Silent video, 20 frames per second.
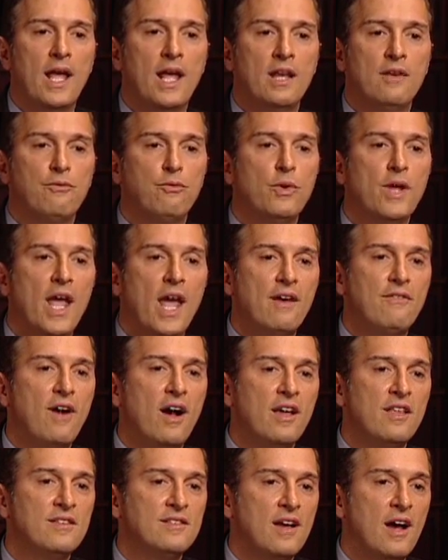And if we have
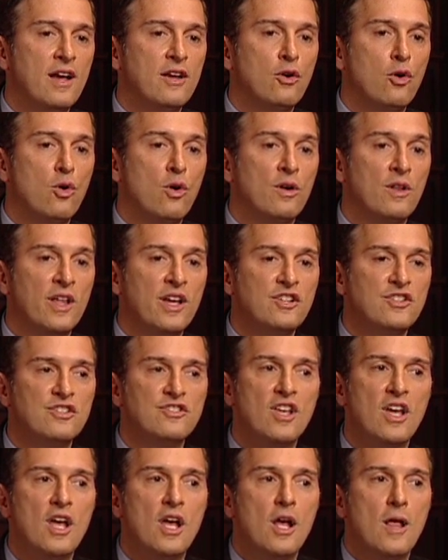high, high
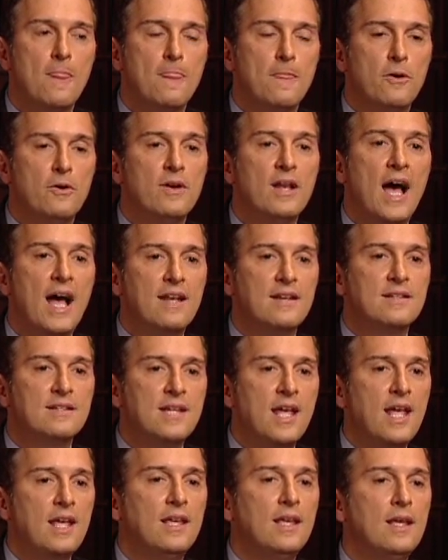correlations, they're not
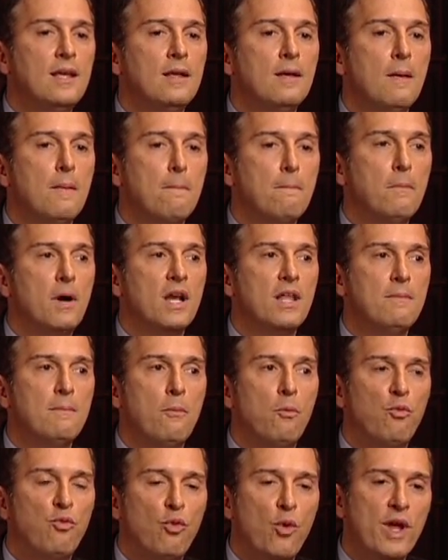taking money
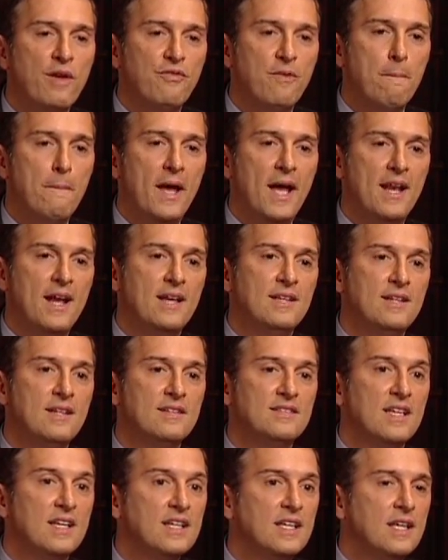away from bad
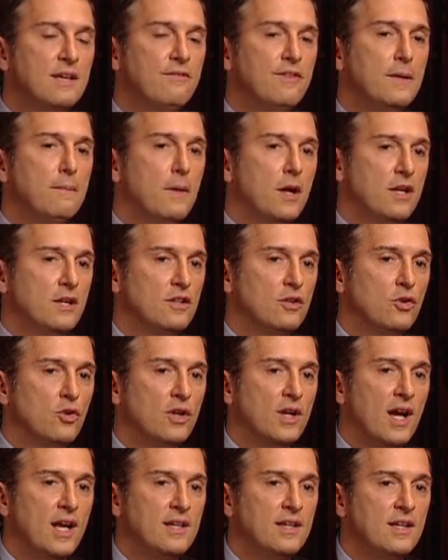ideas and giving money to
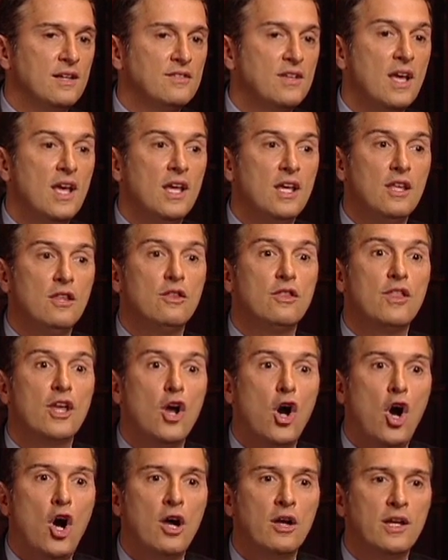good ideas. Either they
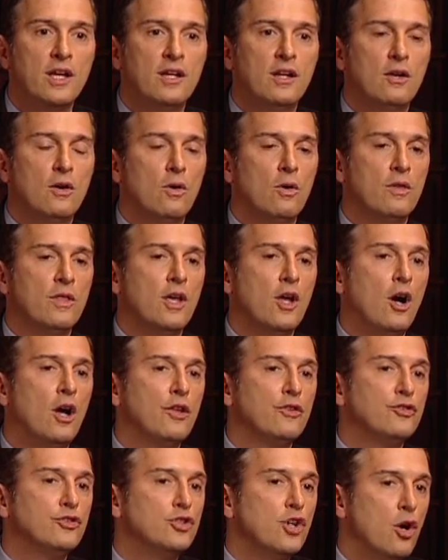all get it or they
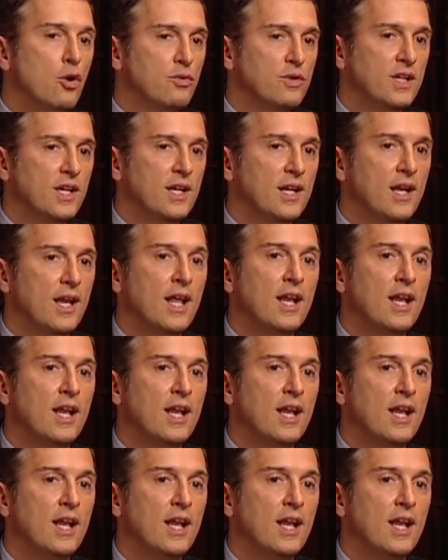all don't get it.